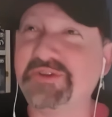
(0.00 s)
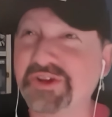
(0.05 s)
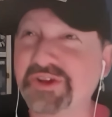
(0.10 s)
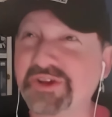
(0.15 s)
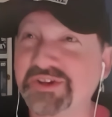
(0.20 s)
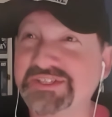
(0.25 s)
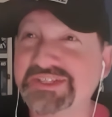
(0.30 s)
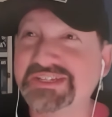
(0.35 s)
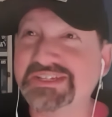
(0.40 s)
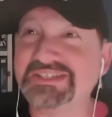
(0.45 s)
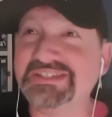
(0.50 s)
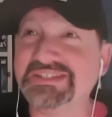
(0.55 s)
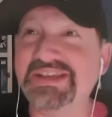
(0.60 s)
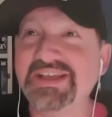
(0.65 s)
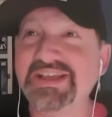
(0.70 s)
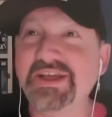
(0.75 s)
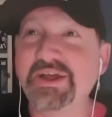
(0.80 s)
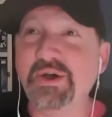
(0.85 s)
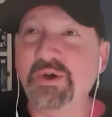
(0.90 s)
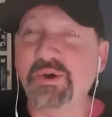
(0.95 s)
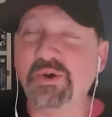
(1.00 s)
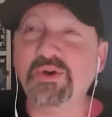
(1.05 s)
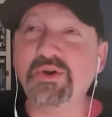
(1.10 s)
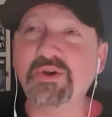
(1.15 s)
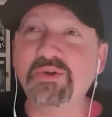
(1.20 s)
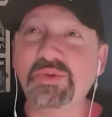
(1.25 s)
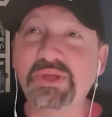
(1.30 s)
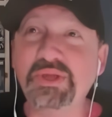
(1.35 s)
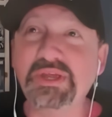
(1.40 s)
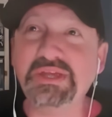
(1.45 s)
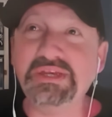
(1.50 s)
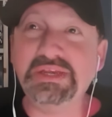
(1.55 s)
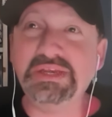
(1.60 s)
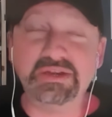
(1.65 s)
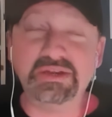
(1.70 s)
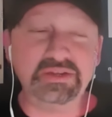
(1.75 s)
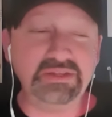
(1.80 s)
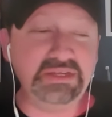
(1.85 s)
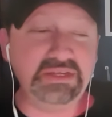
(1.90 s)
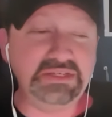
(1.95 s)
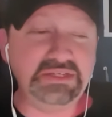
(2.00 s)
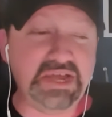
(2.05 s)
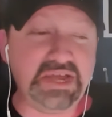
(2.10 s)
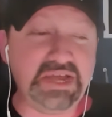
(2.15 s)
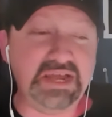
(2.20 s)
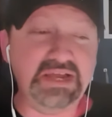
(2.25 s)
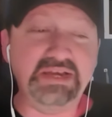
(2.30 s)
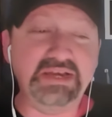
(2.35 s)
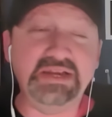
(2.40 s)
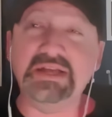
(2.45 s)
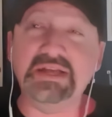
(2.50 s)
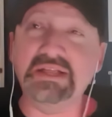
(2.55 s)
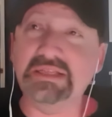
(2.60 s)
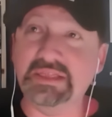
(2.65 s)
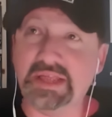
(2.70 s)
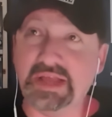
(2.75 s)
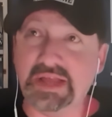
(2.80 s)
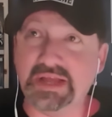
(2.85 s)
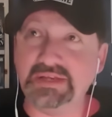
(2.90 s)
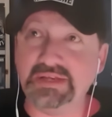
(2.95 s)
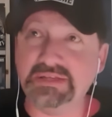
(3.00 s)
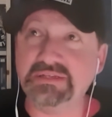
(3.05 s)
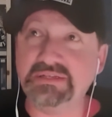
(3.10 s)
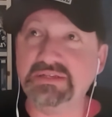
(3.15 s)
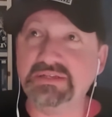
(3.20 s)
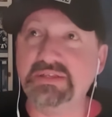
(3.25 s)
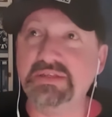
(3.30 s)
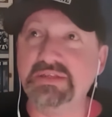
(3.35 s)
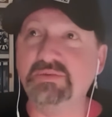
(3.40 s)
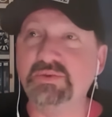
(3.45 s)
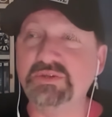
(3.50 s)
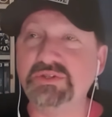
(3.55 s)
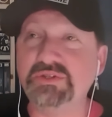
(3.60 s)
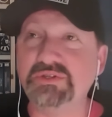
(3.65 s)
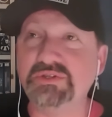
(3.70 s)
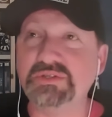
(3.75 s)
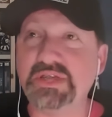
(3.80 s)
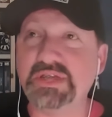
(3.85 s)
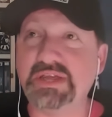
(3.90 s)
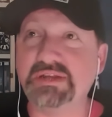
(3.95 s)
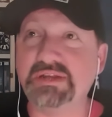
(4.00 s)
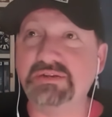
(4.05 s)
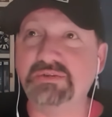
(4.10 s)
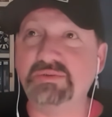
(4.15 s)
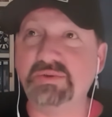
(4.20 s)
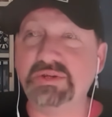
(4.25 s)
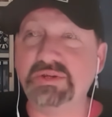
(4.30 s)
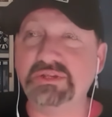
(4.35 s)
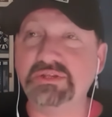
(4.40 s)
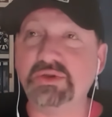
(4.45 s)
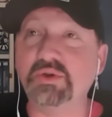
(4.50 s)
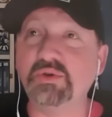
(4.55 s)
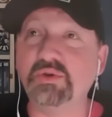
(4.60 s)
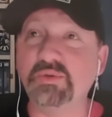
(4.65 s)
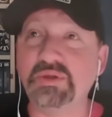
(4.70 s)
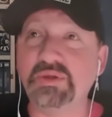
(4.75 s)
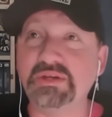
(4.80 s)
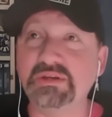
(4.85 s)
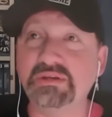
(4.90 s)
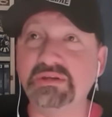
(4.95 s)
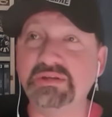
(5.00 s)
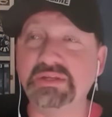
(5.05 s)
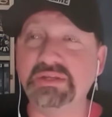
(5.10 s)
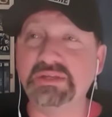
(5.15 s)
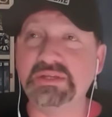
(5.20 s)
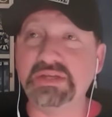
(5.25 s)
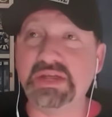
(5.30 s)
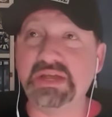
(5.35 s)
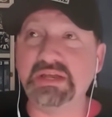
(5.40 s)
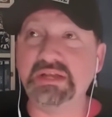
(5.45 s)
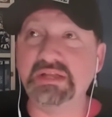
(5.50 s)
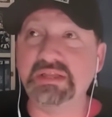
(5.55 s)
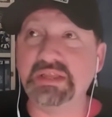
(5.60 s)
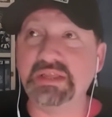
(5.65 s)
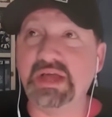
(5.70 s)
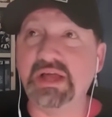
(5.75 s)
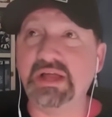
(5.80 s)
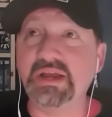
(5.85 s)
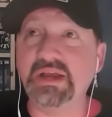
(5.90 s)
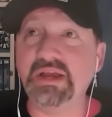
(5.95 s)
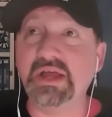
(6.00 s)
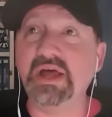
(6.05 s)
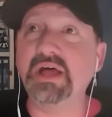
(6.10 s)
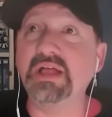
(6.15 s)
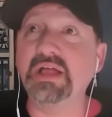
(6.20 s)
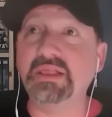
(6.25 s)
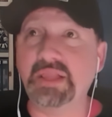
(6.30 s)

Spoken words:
of Curses, or We Nearly Died a Lot. The original title was Or We Nearly Died a Lot.